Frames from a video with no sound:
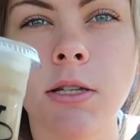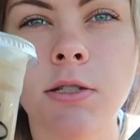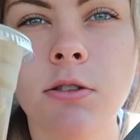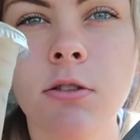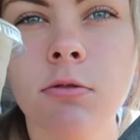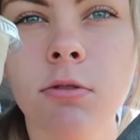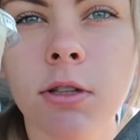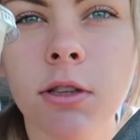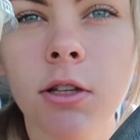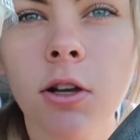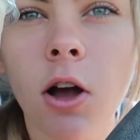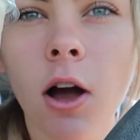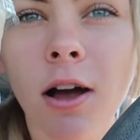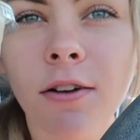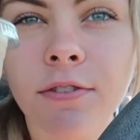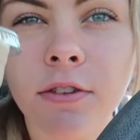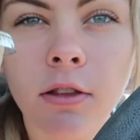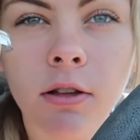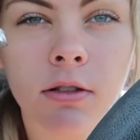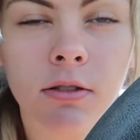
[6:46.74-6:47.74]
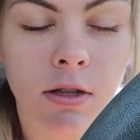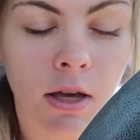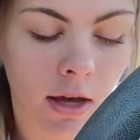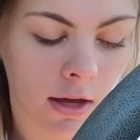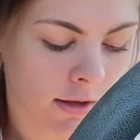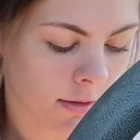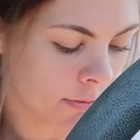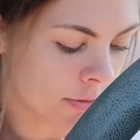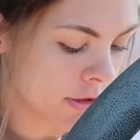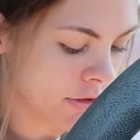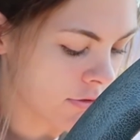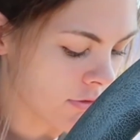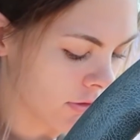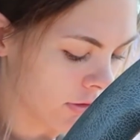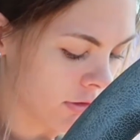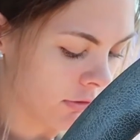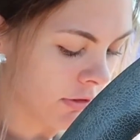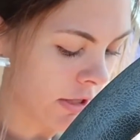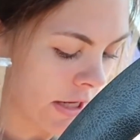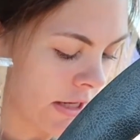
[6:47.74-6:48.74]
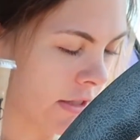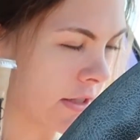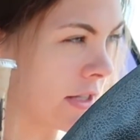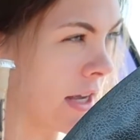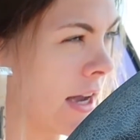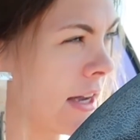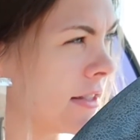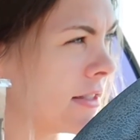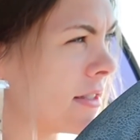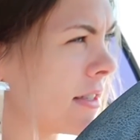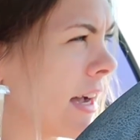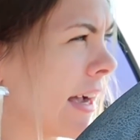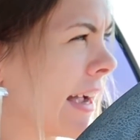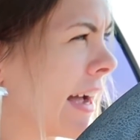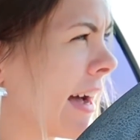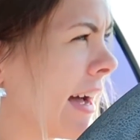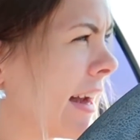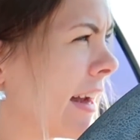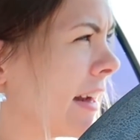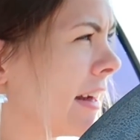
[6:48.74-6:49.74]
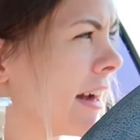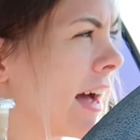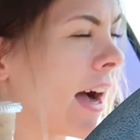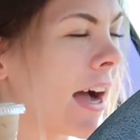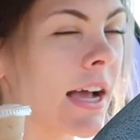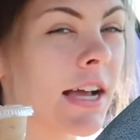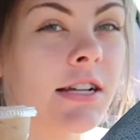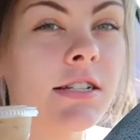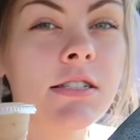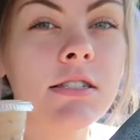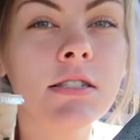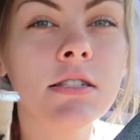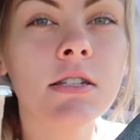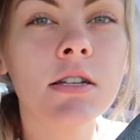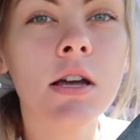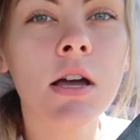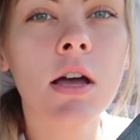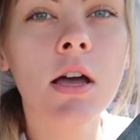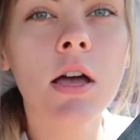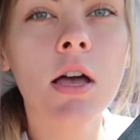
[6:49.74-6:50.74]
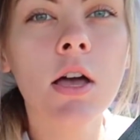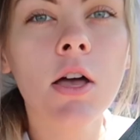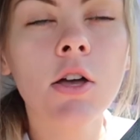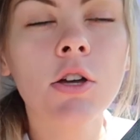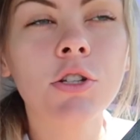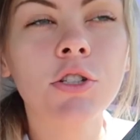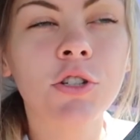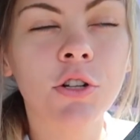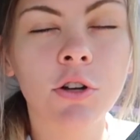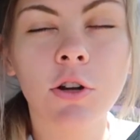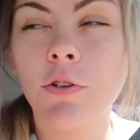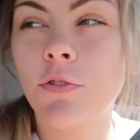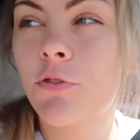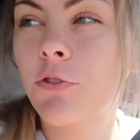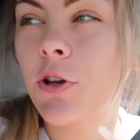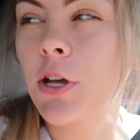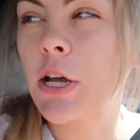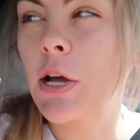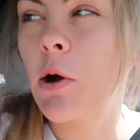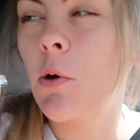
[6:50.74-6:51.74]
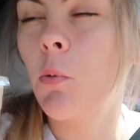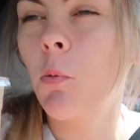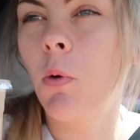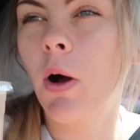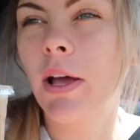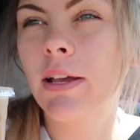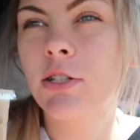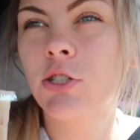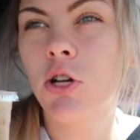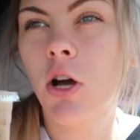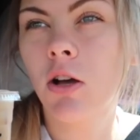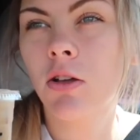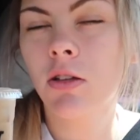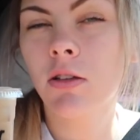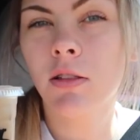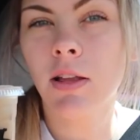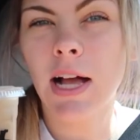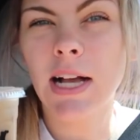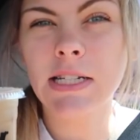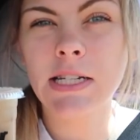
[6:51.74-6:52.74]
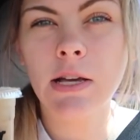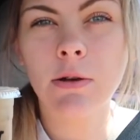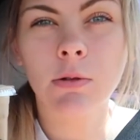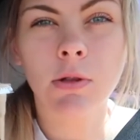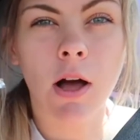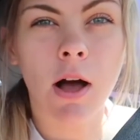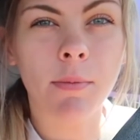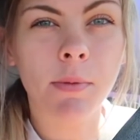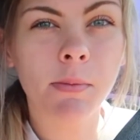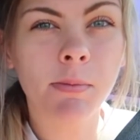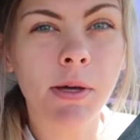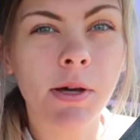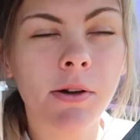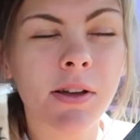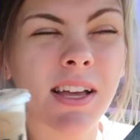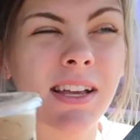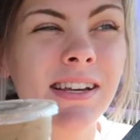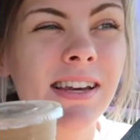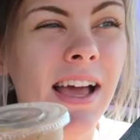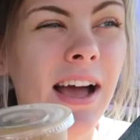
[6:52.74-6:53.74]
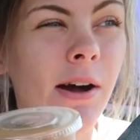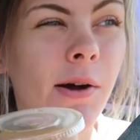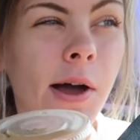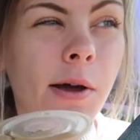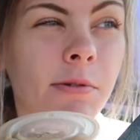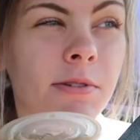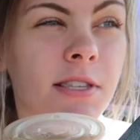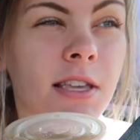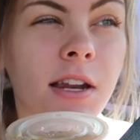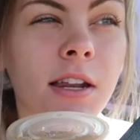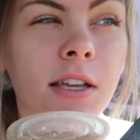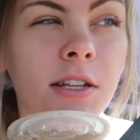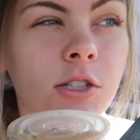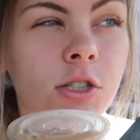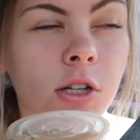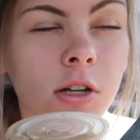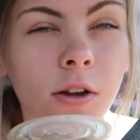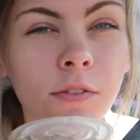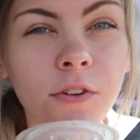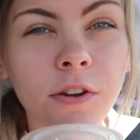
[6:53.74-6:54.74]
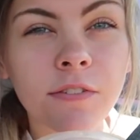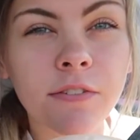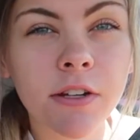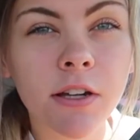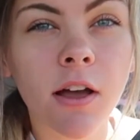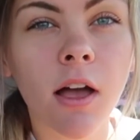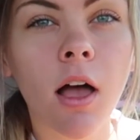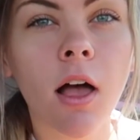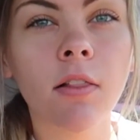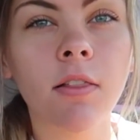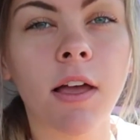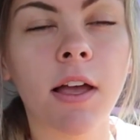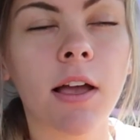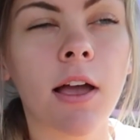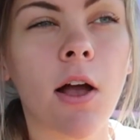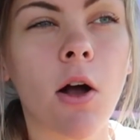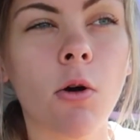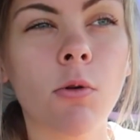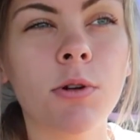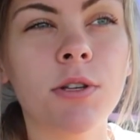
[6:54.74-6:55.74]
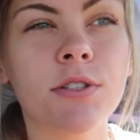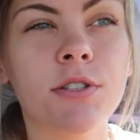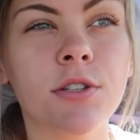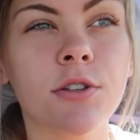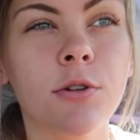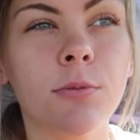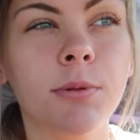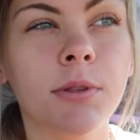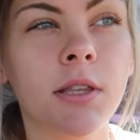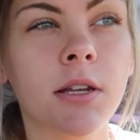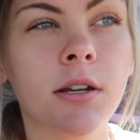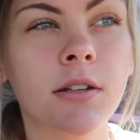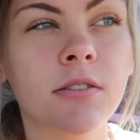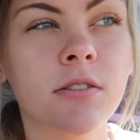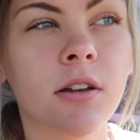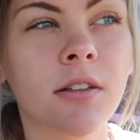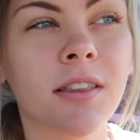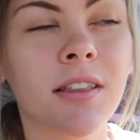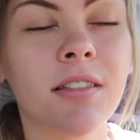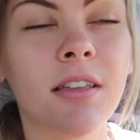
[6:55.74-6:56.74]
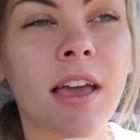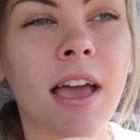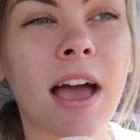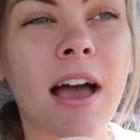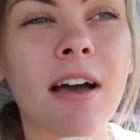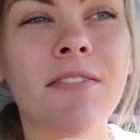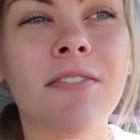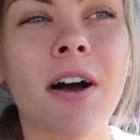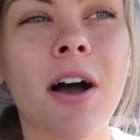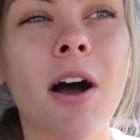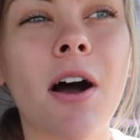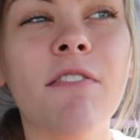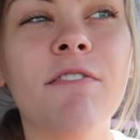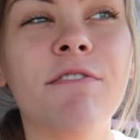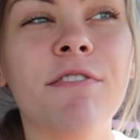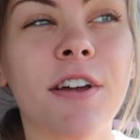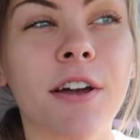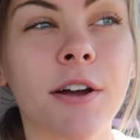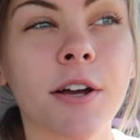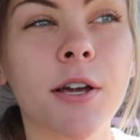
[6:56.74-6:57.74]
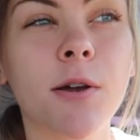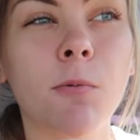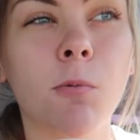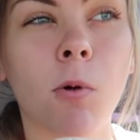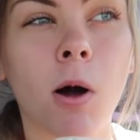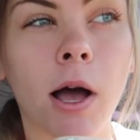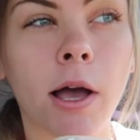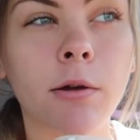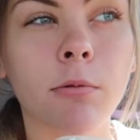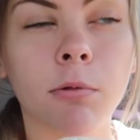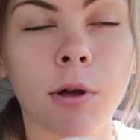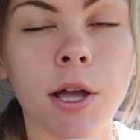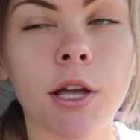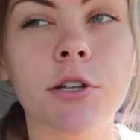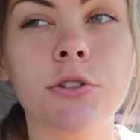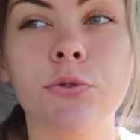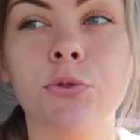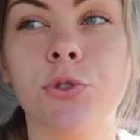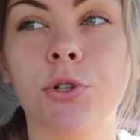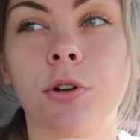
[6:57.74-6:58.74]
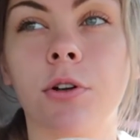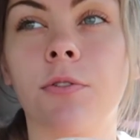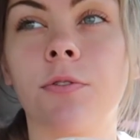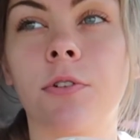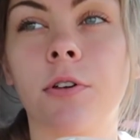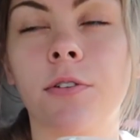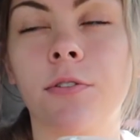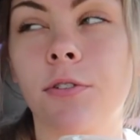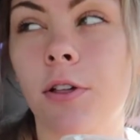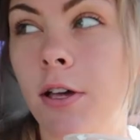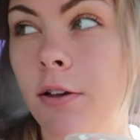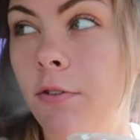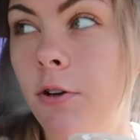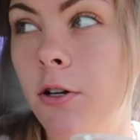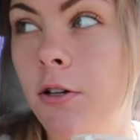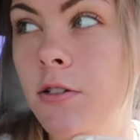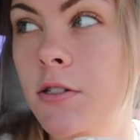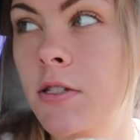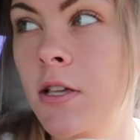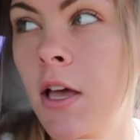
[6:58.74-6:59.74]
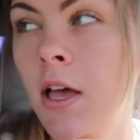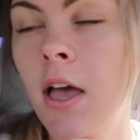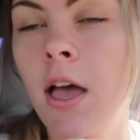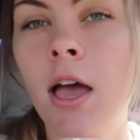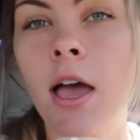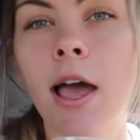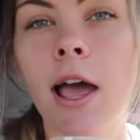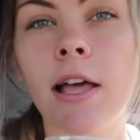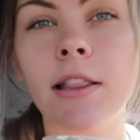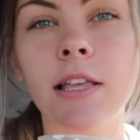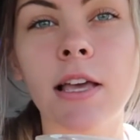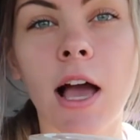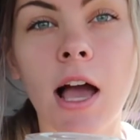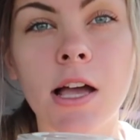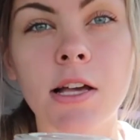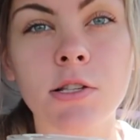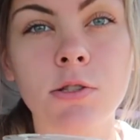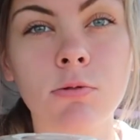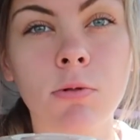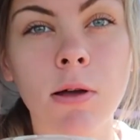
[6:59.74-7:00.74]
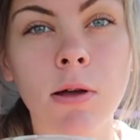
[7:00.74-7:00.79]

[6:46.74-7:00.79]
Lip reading: This is what the coffee looks like. I'm gonna do a little taste test. I got an iced, sugar-free white chocolate latte with almond milk. Now, I was gonna get sugar-free vanilla like I always do, but then I saw that they have a very wide range of sugar-free flavors, and the iced